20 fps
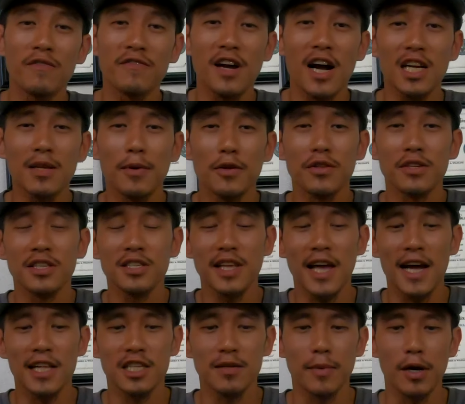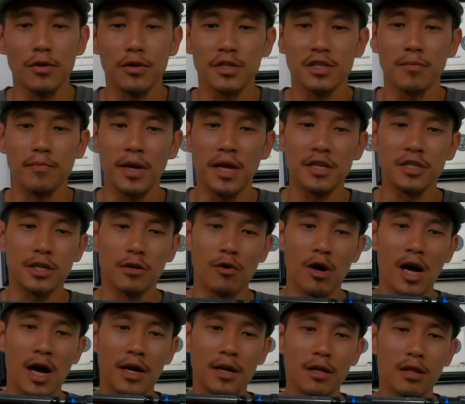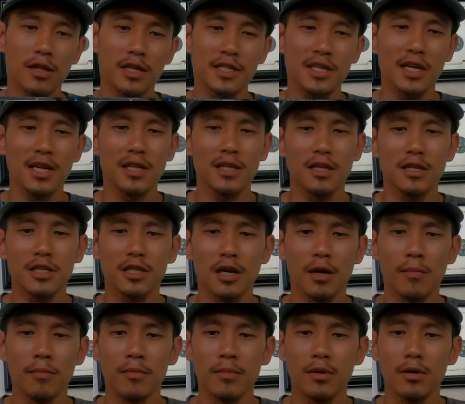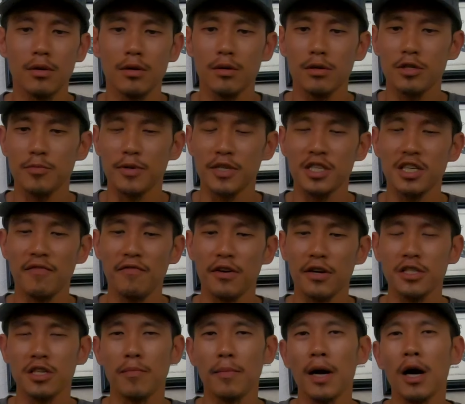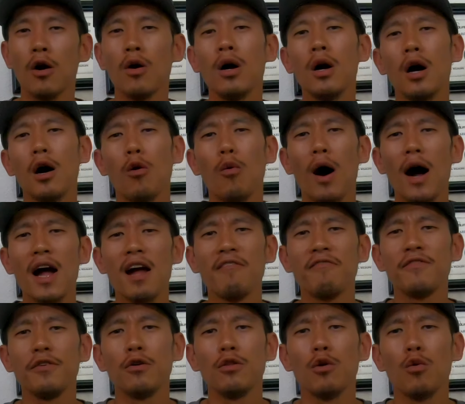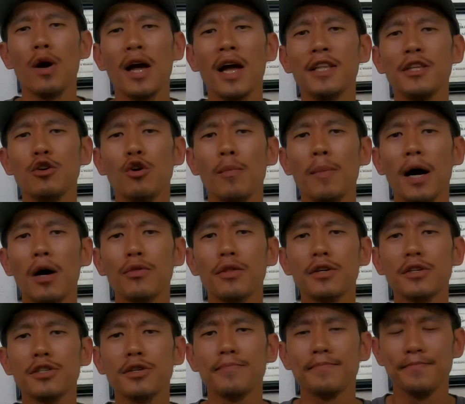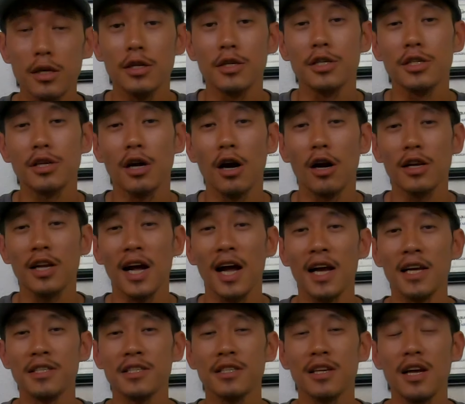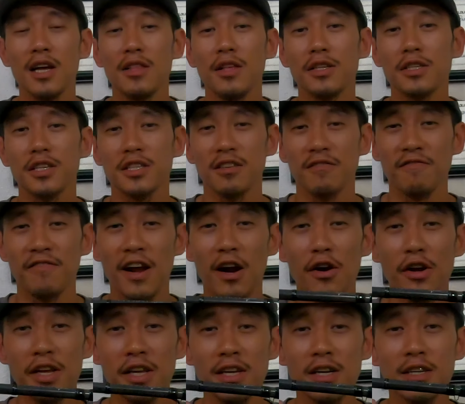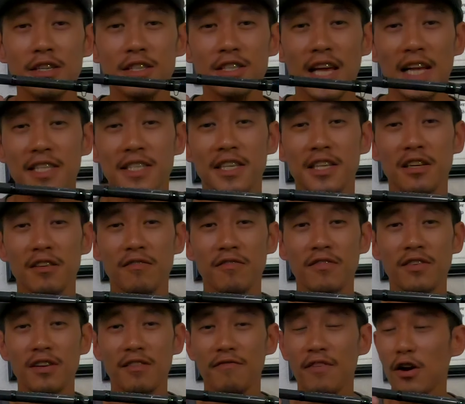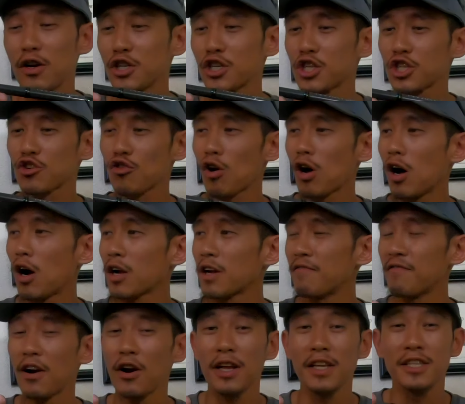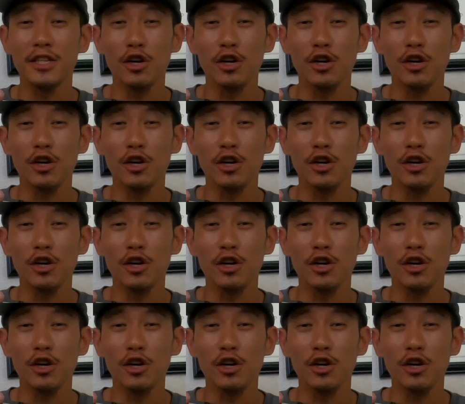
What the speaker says: we talked about the stats about this amazing rod. Let's get into some specifics about why I feel the way I do about this. To start, guys, this is a very sensitive, very strong, and very